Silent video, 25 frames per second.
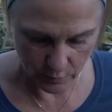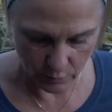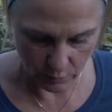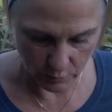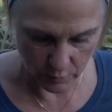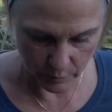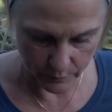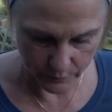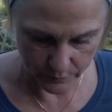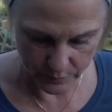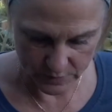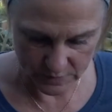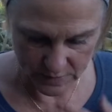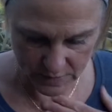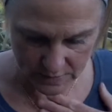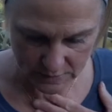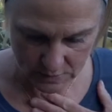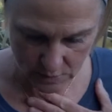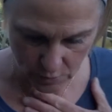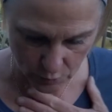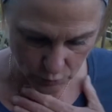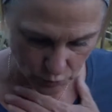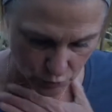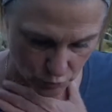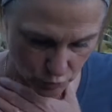where all the
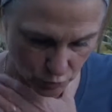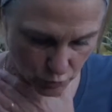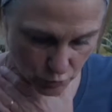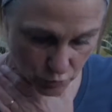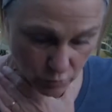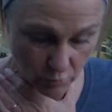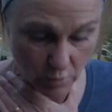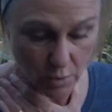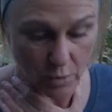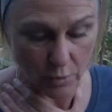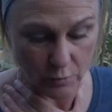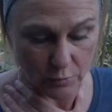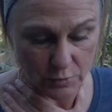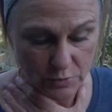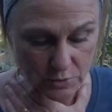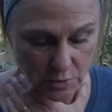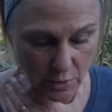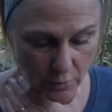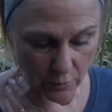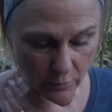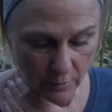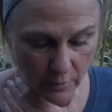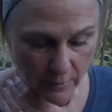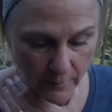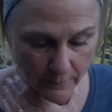potatoes should grow.
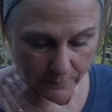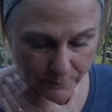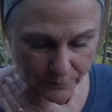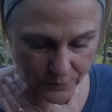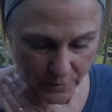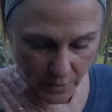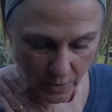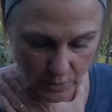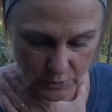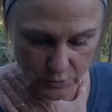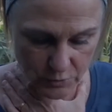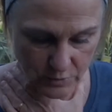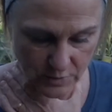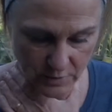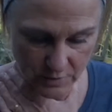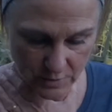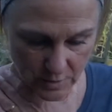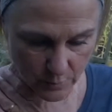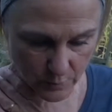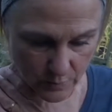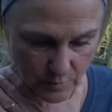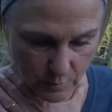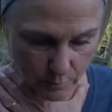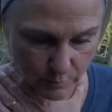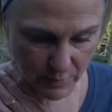So I should end
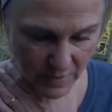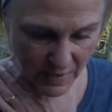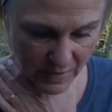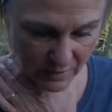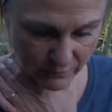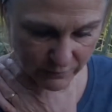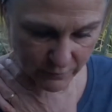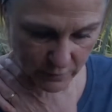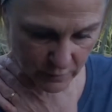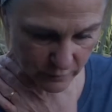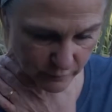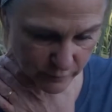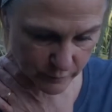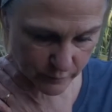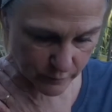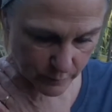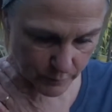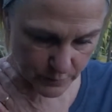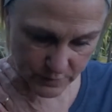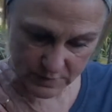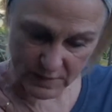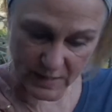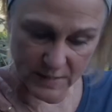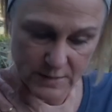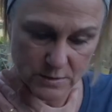up with a bag full of
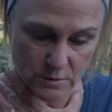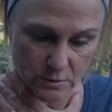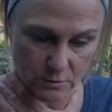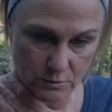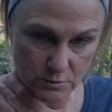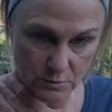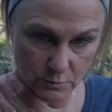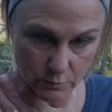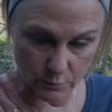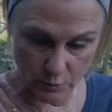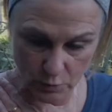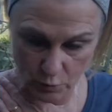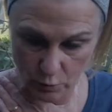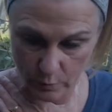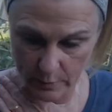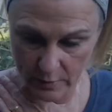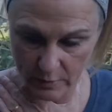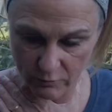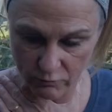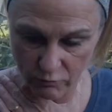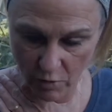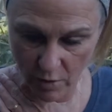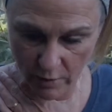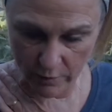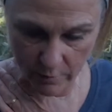potatoes, which will be
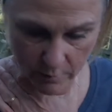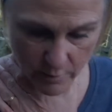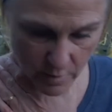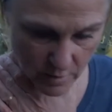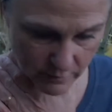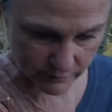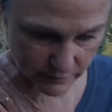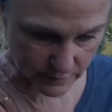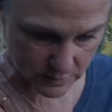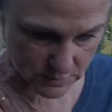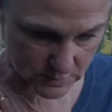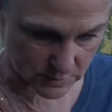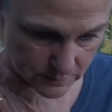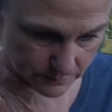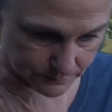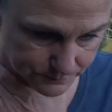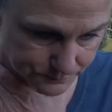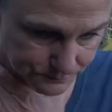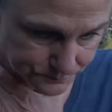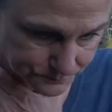rather marvellous.